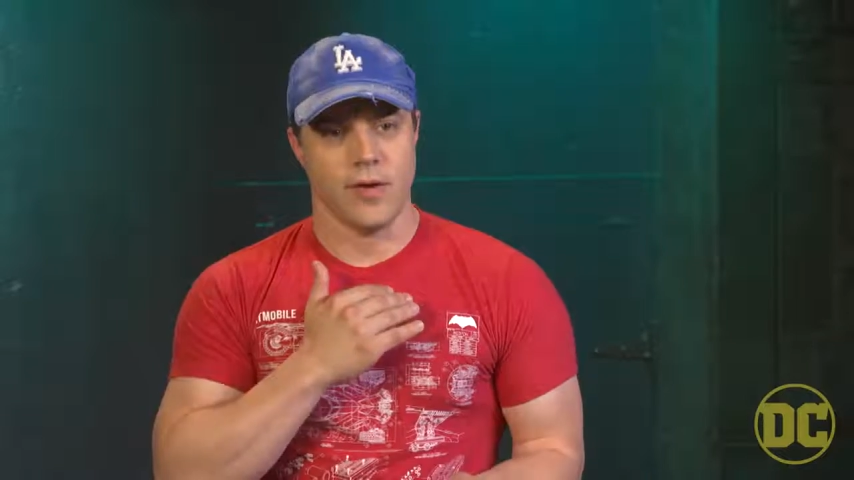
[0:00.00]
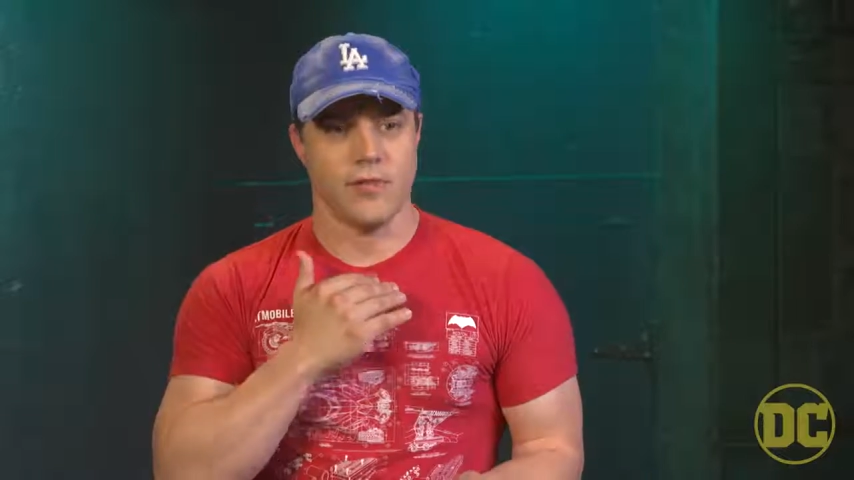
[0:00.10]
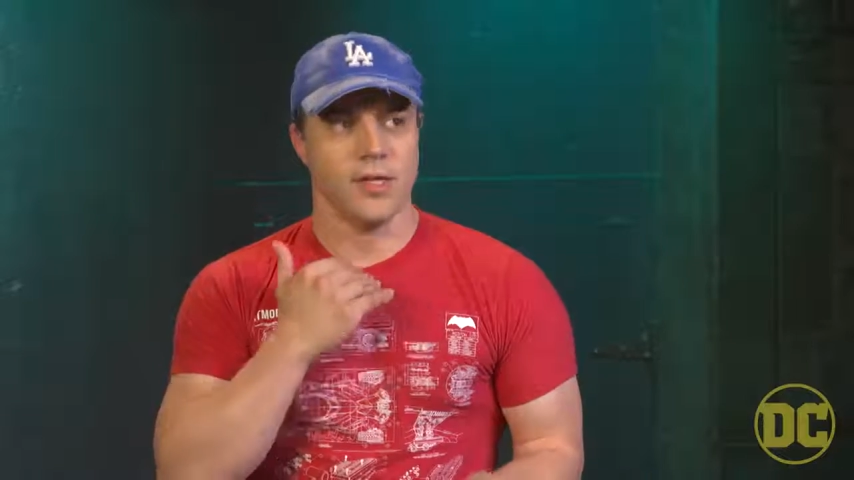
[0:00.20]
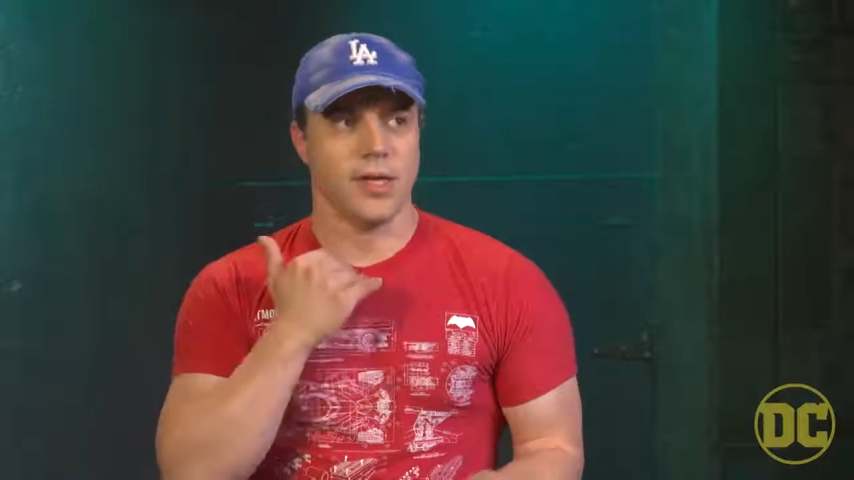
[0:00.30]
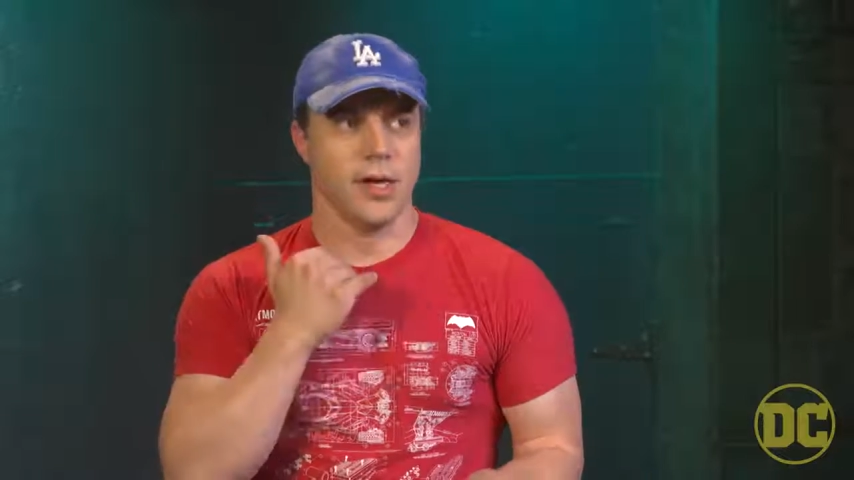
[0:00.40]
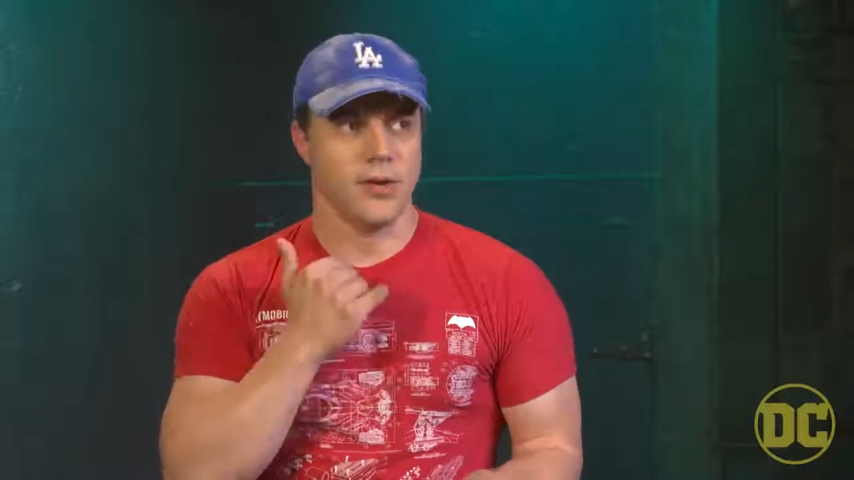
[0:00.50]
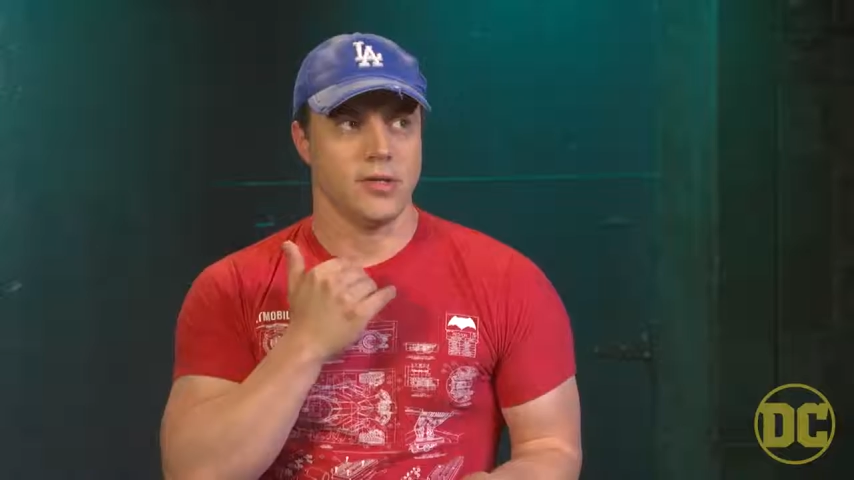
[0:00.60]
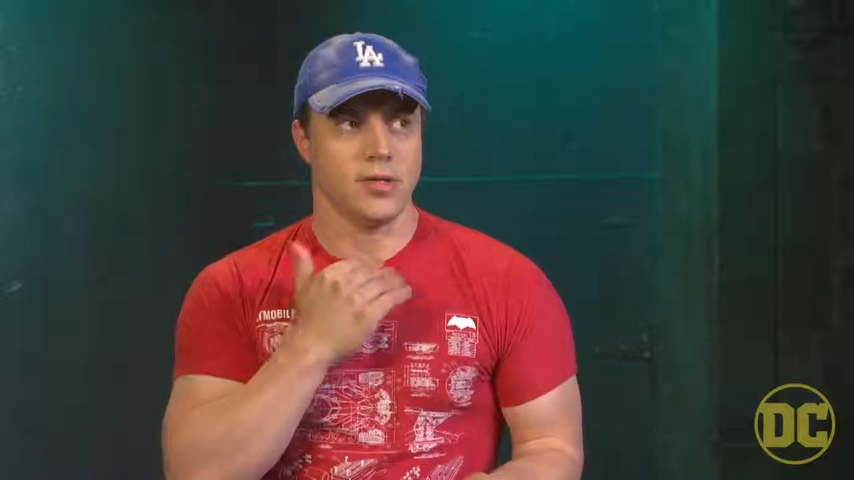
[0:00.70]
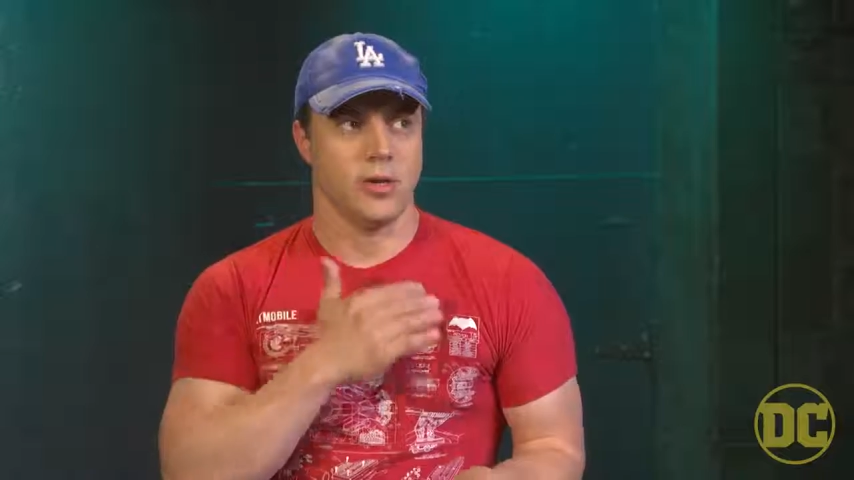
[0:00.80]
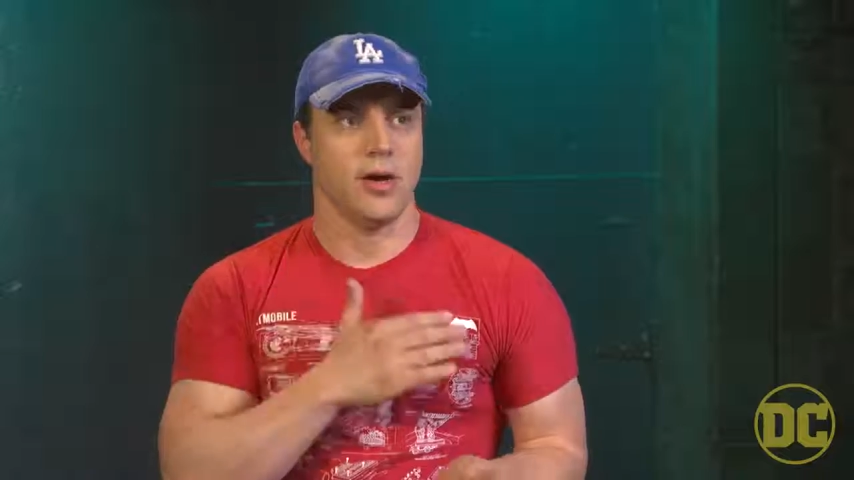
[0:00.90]
Everything
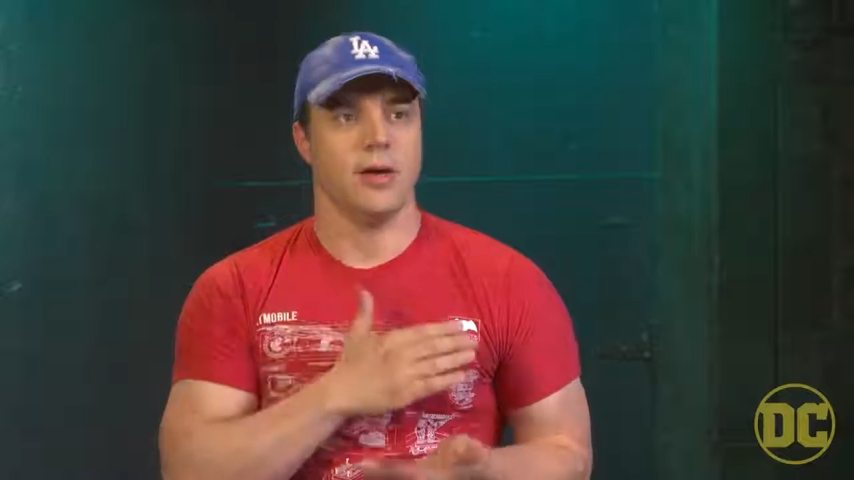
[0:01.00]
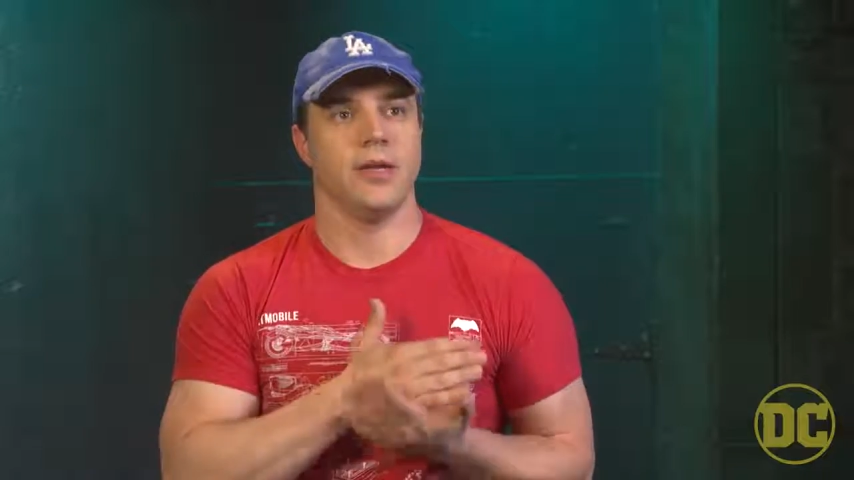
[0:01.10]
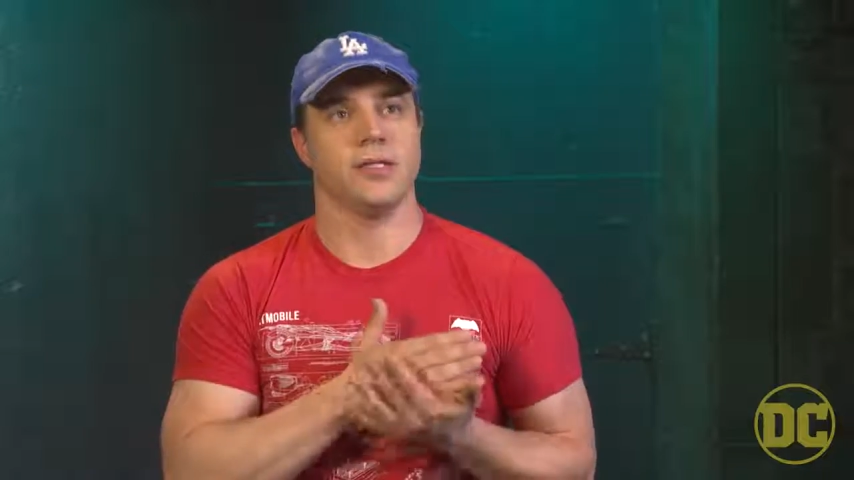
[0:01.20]
Gary's drawn,